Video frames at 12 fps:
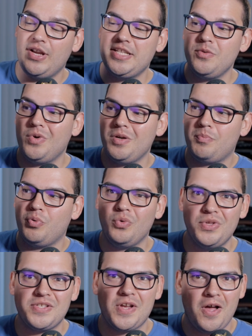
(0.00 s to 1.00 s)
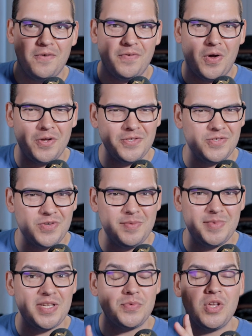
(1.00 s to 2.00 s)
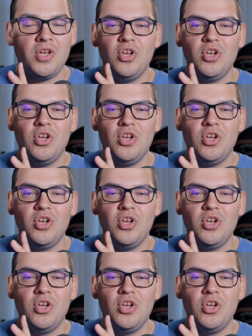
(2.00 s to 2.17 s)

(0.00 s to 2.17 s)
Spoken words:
I didn't want to pull this off on stream because I was